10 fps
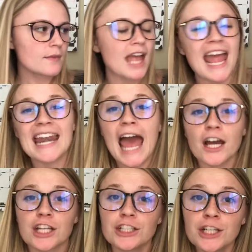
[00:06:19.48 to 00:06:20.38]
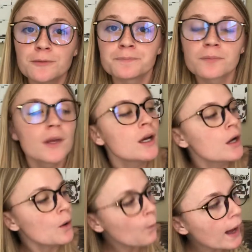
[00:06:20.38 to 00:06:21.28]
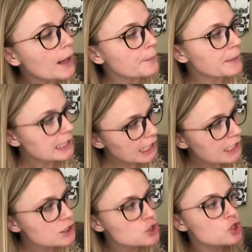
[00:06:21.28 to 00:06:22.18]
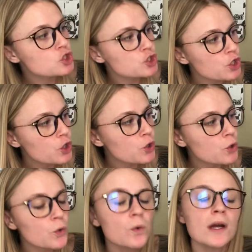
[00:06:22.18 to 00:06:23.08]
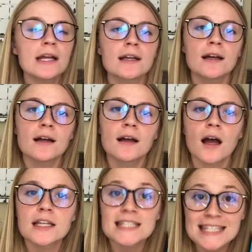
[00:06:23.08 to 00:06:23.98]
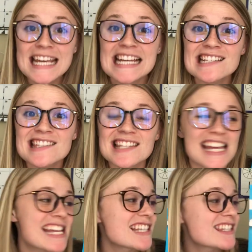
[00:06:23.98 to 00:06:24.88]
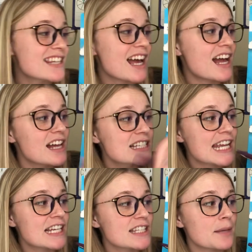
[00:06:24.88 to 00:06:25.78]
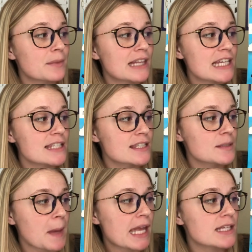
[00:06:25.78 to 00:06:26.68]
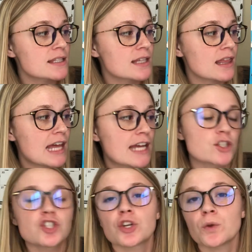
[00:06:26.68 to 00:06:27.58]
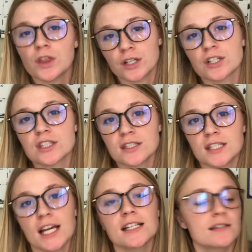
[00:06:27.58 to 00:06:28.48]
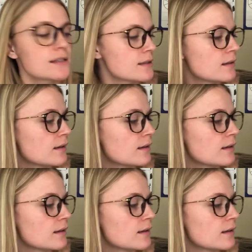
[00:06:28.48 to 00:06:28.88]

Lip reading: And how do you know? Well, because 2/6 takes up less space than 2/3 does.